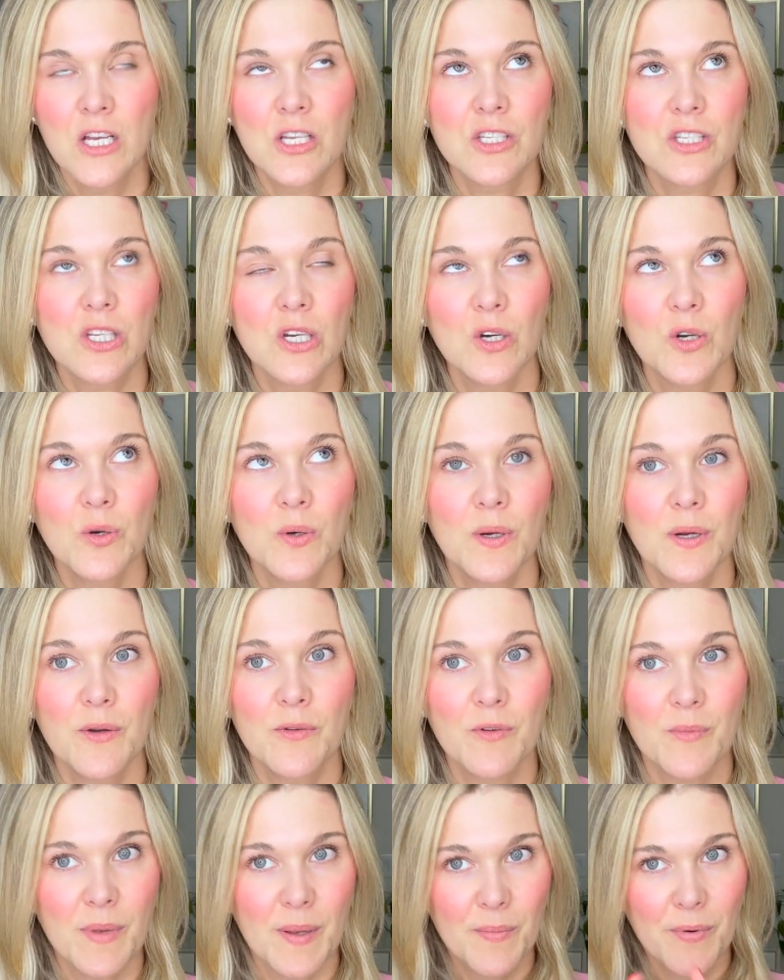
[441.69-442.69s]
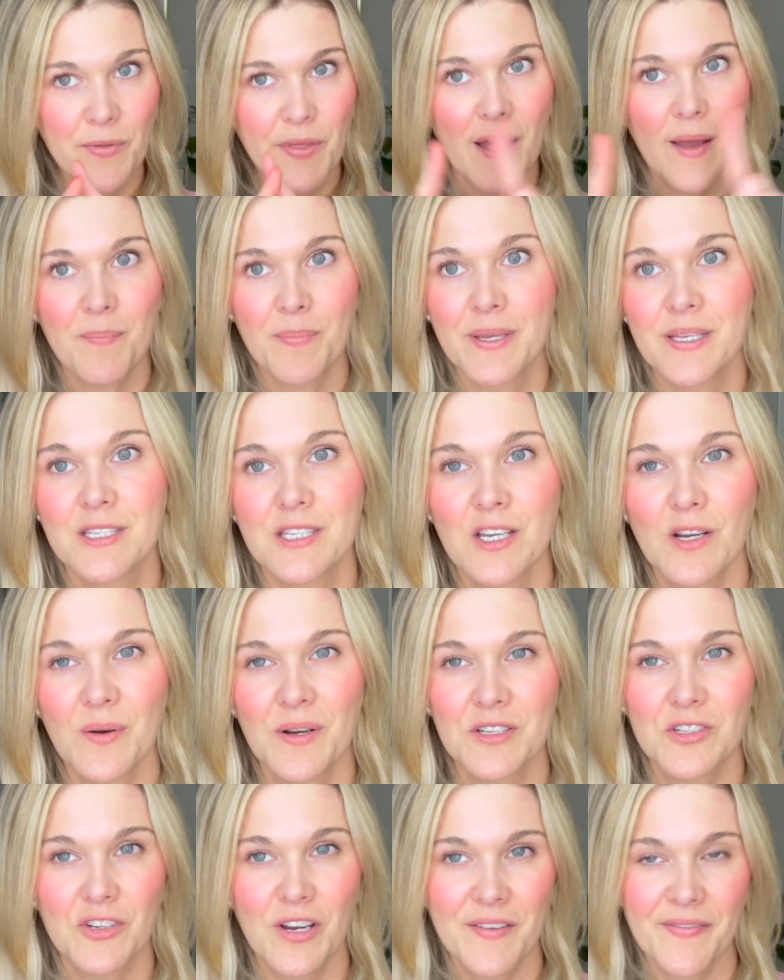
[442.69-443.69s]
So remember that
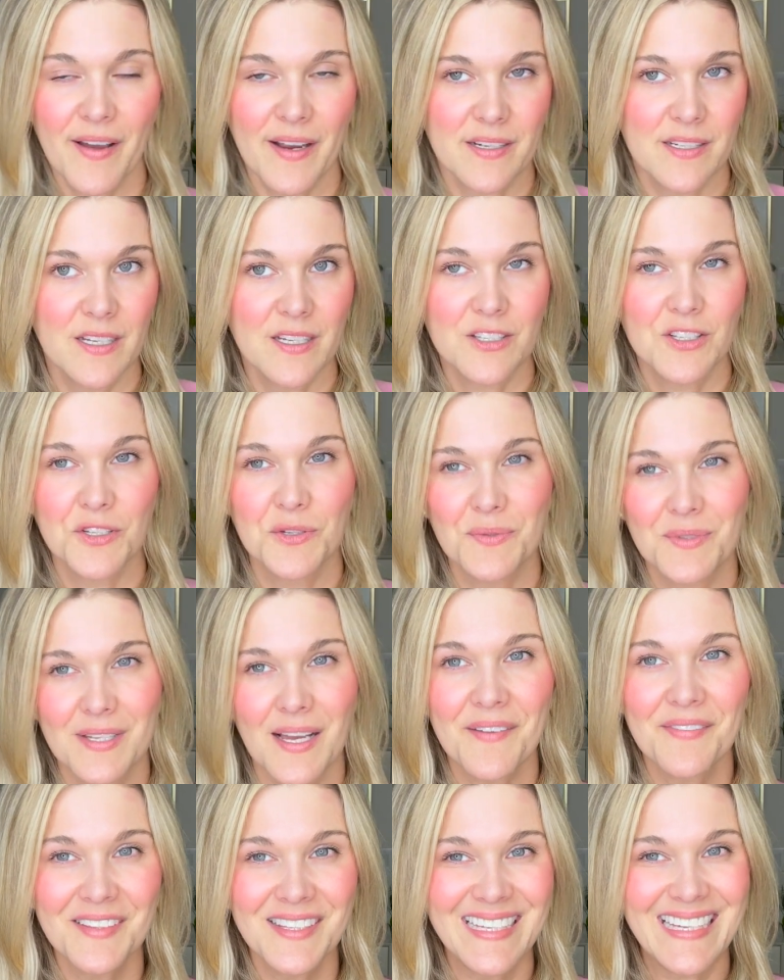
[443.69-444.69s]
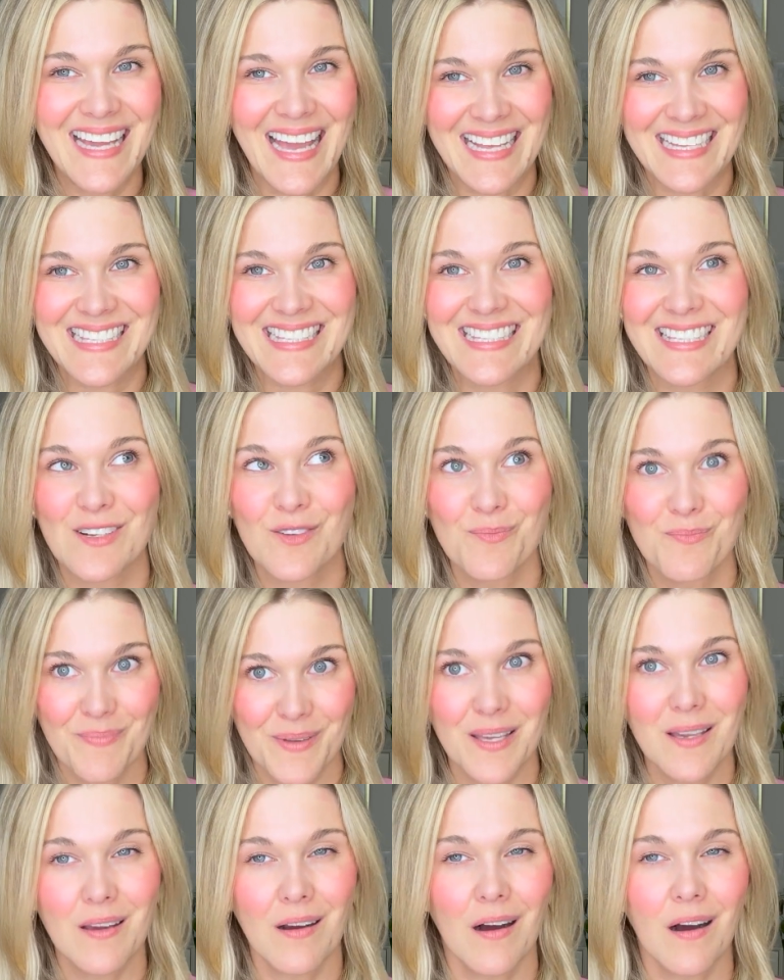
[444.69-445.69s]
PCOS trifecta, so you definitely can still
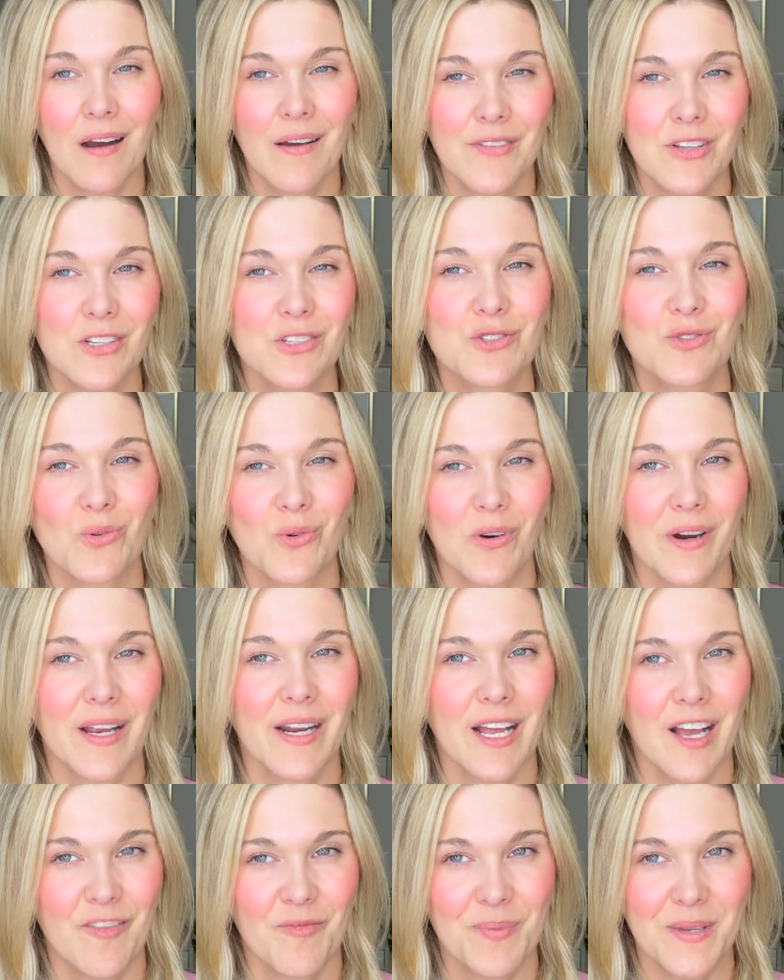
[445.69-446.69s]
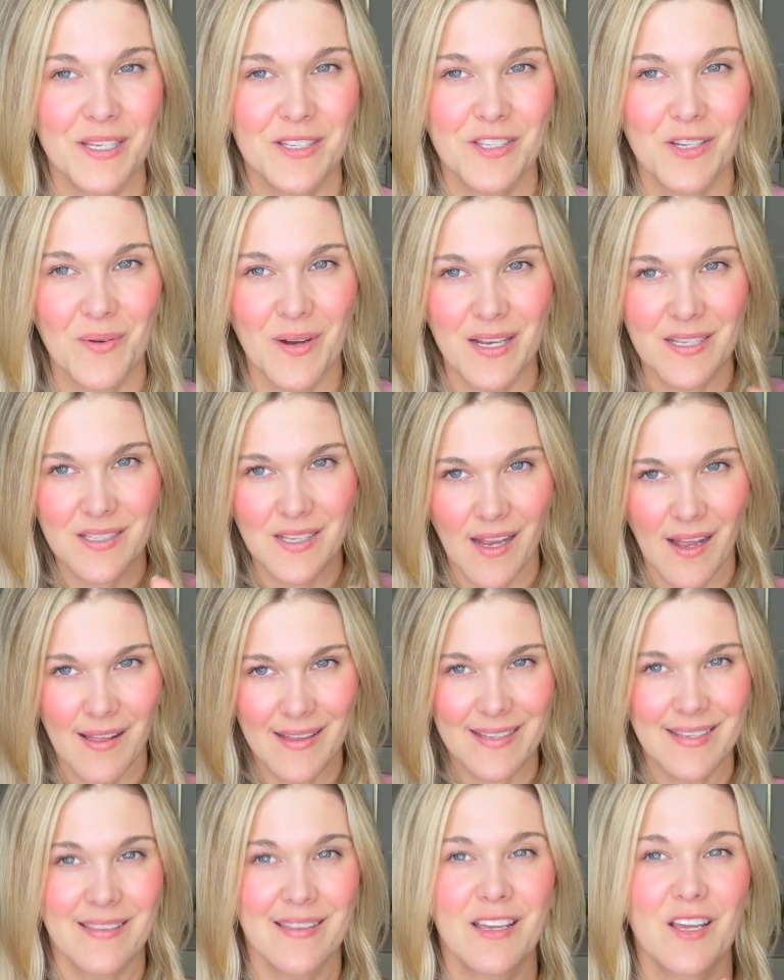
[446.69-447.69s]
be ovulatory and have PCOS. I
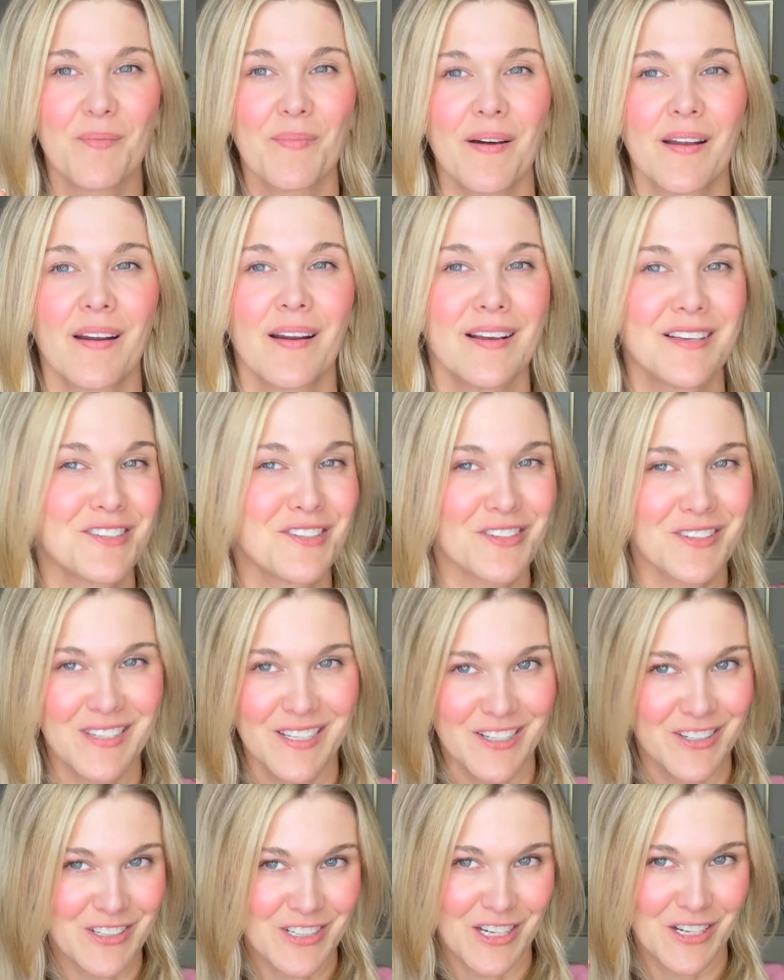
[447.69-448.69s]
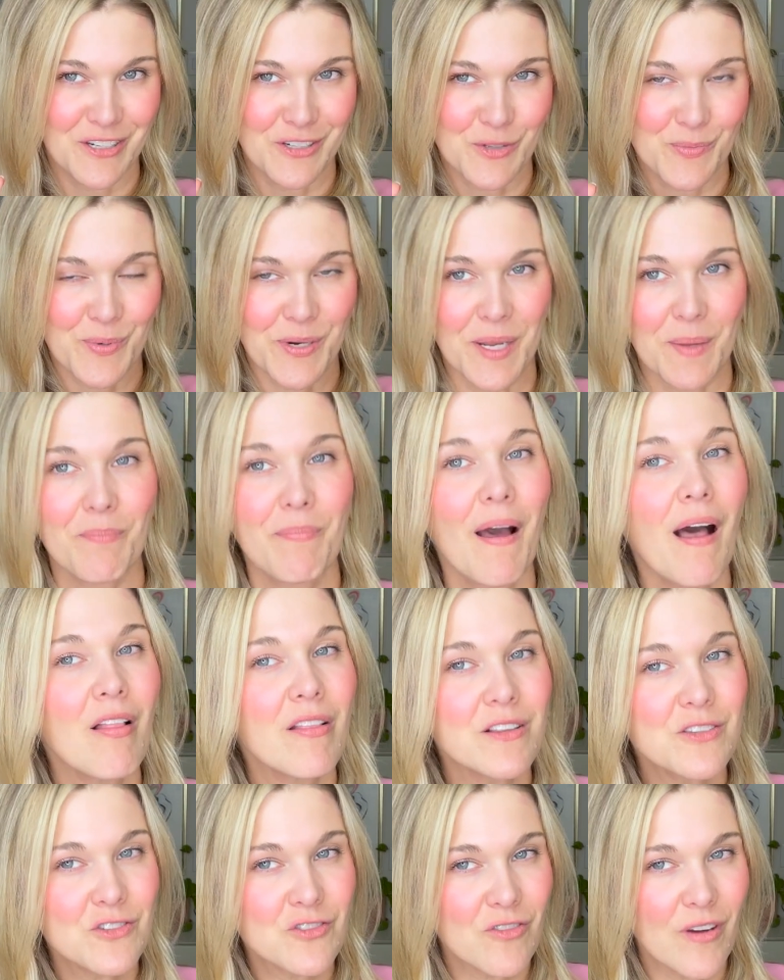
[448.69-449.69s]
like to think about it as your teeter-totter is pretty
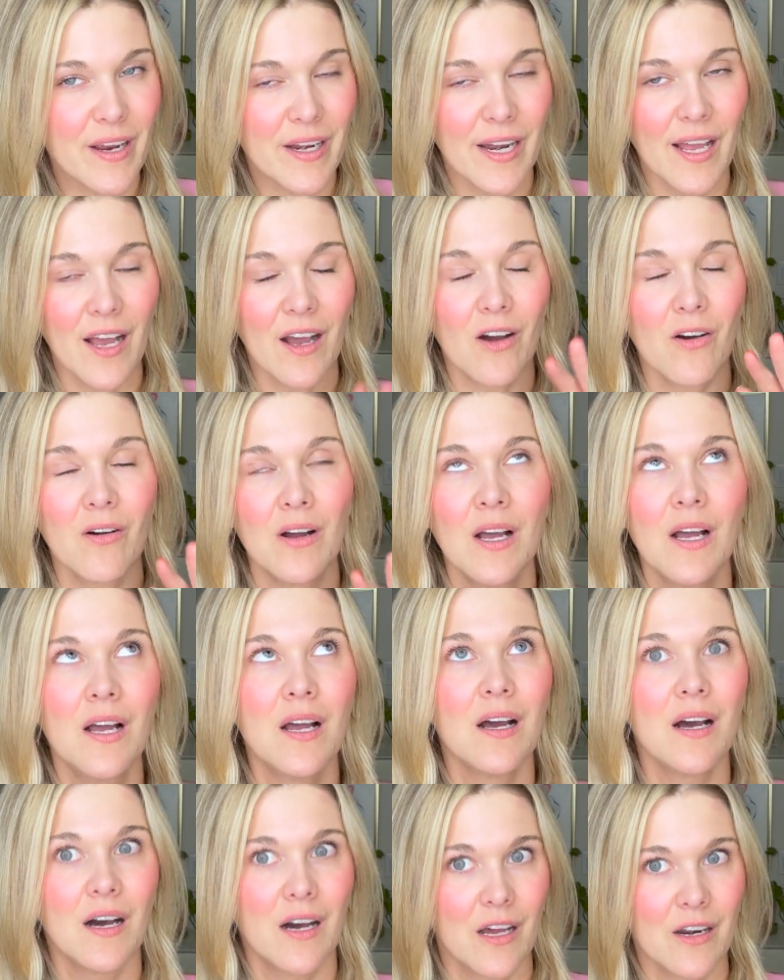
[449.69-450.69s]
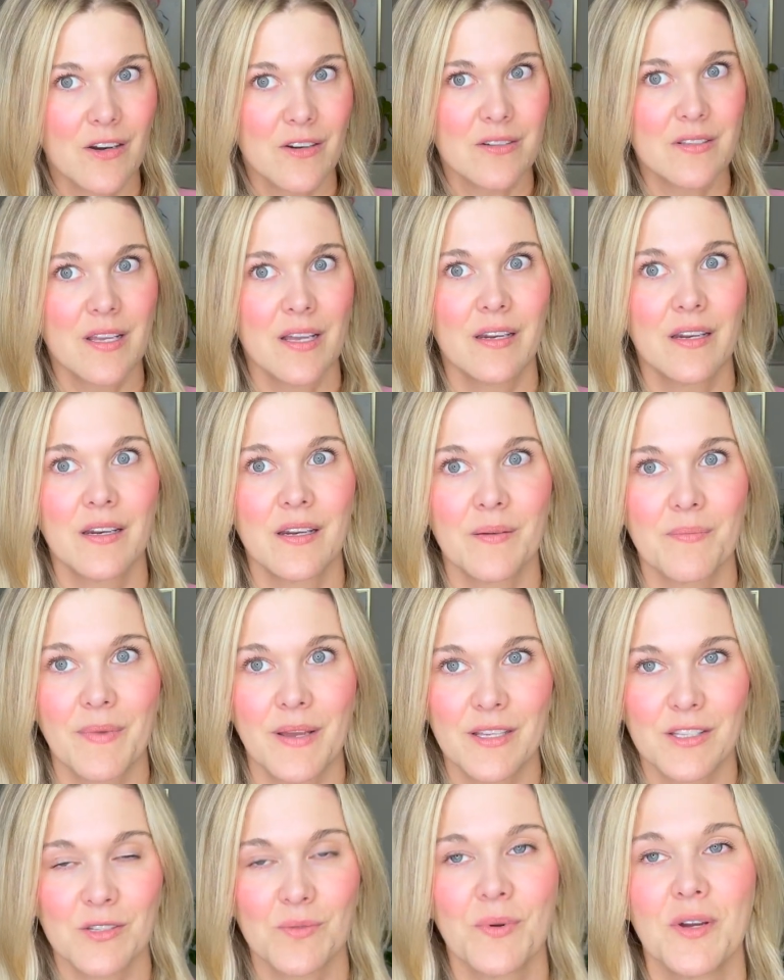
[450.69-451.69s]
balanced right now, understanding it
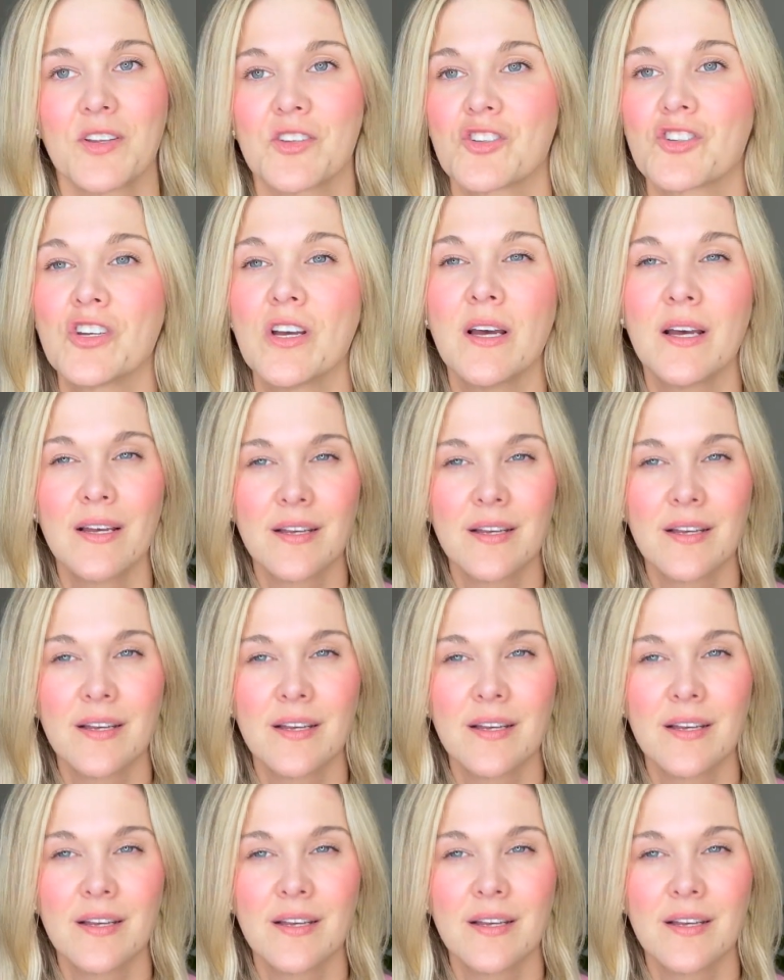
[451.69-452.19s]
may switch.